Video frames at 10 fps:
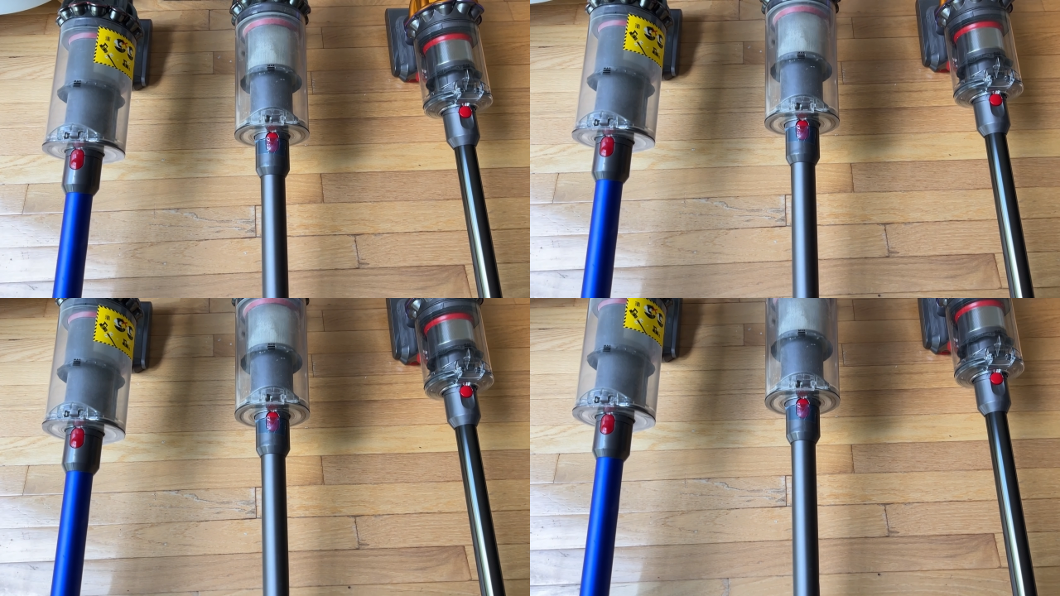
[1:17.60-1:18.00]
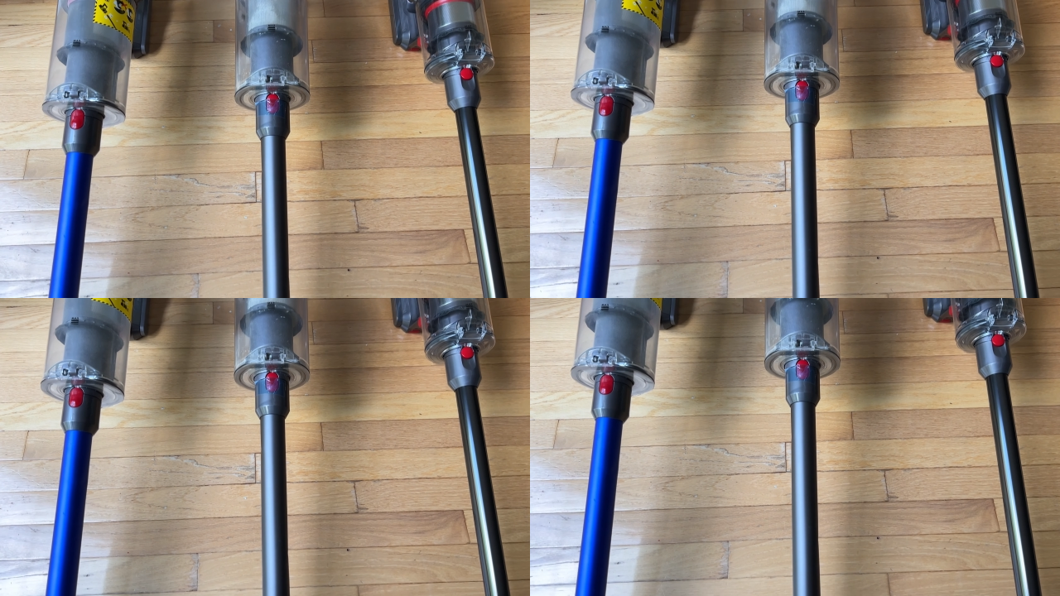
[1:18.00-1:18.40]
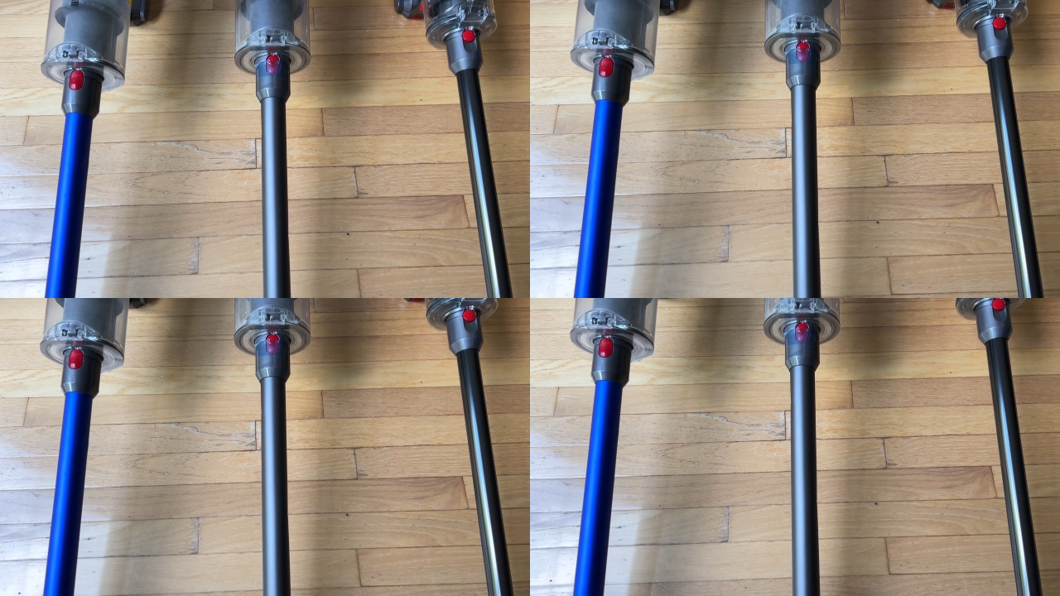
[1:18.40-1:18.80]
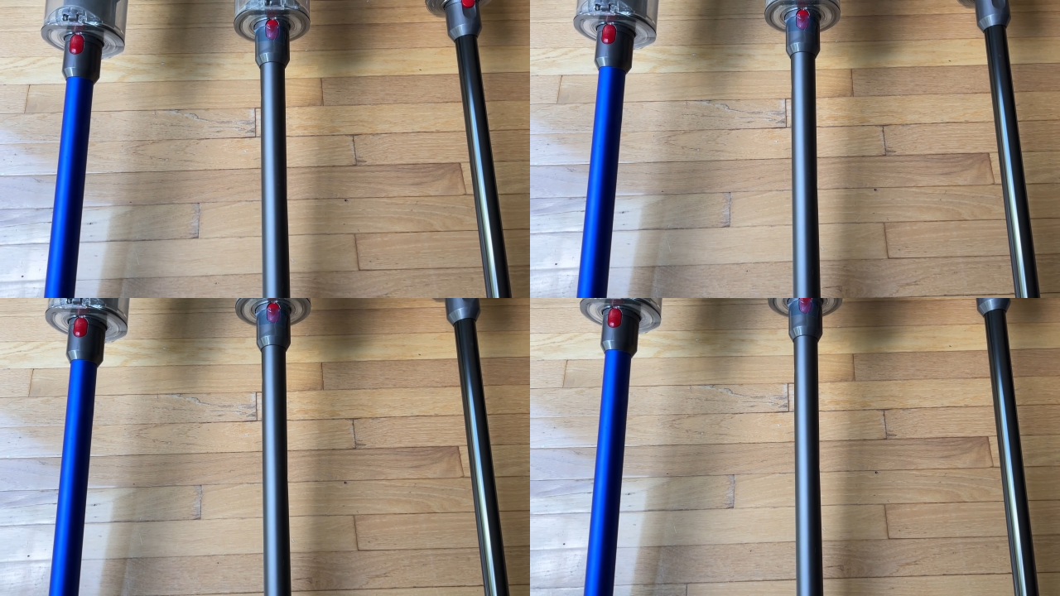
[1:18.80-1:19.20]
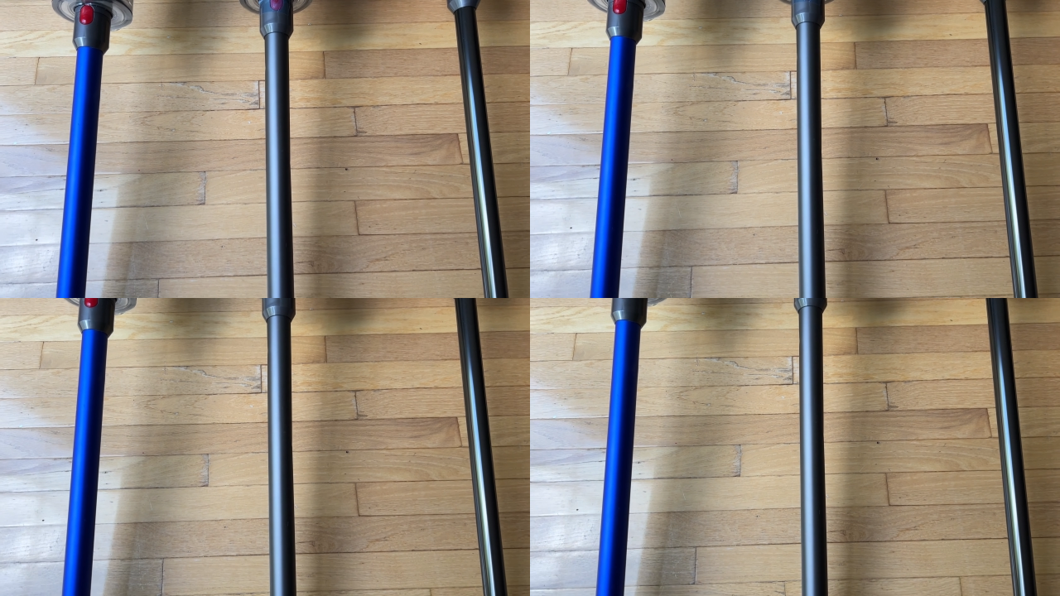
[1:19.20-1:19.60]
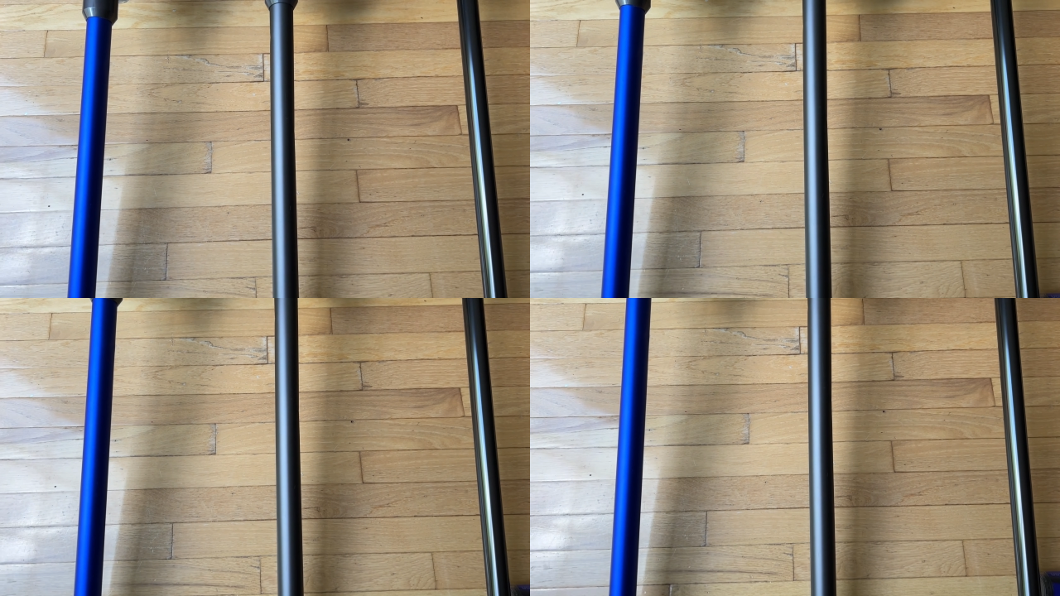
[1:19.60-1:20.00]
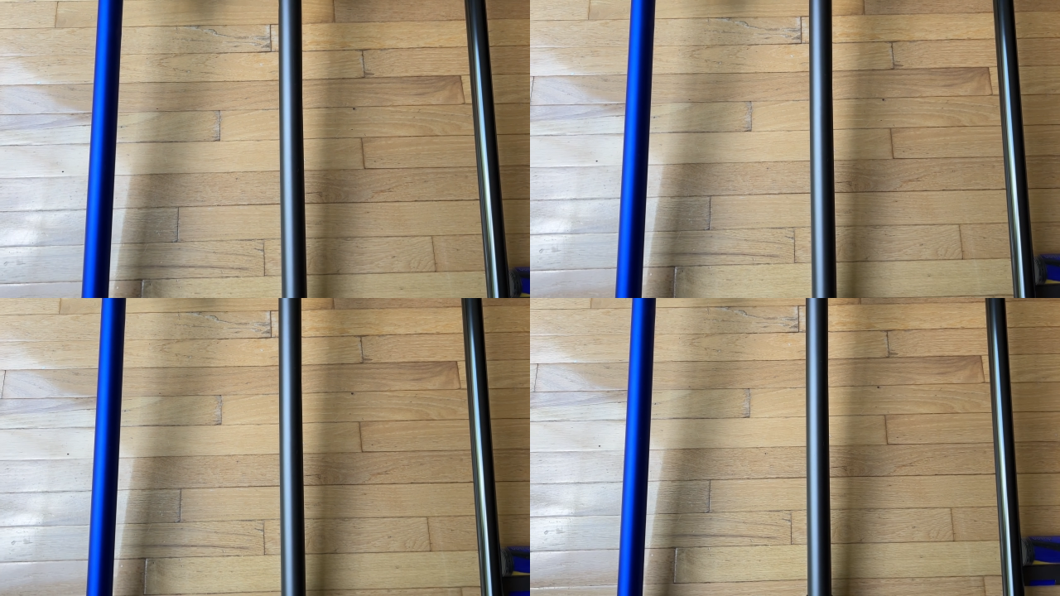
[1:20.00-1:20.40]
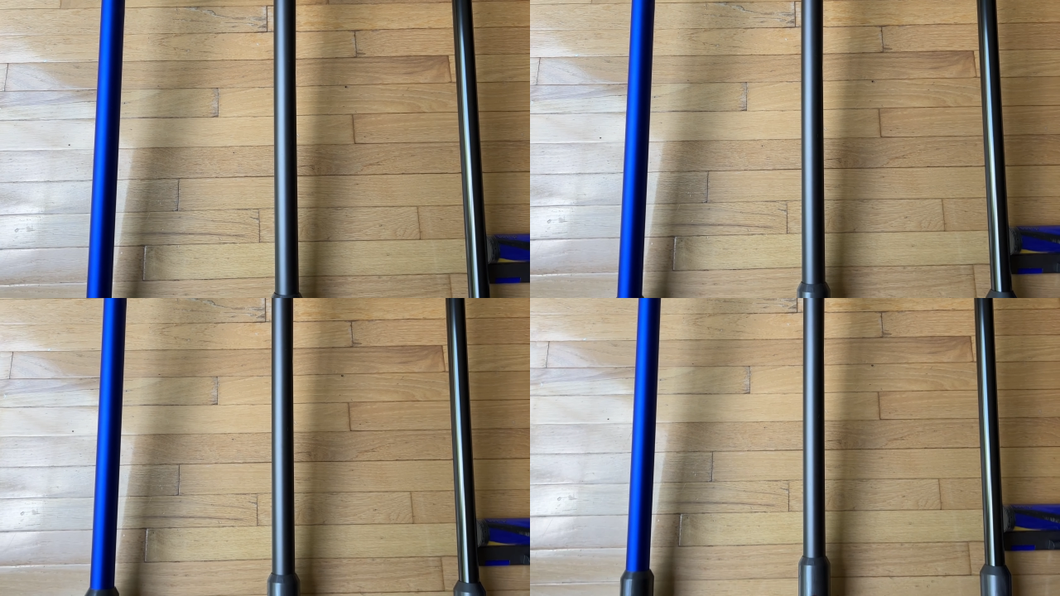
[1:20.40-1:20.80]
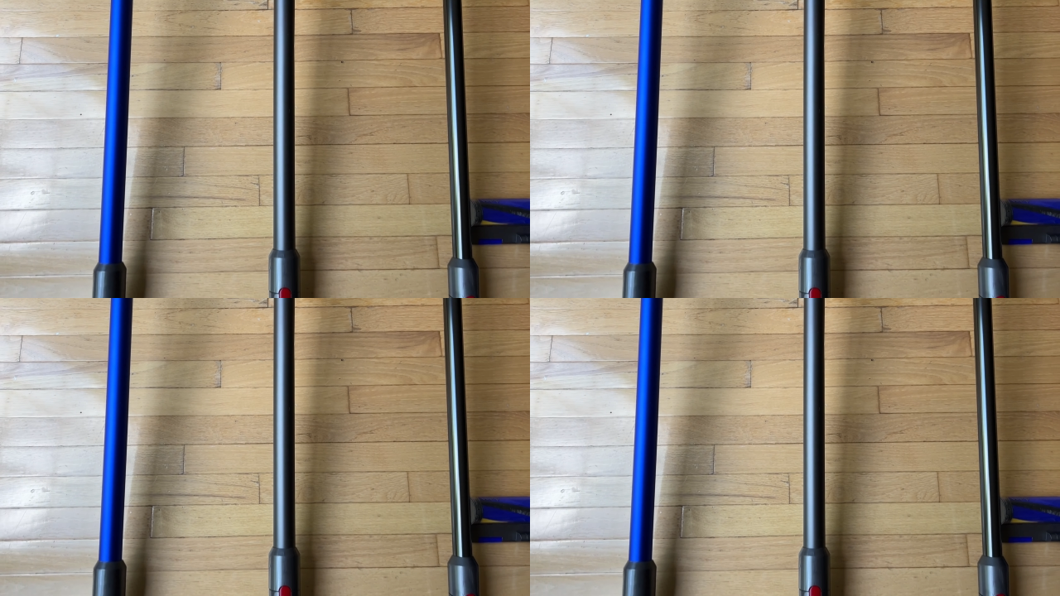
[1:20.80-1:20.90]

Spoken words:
(no speaker visible)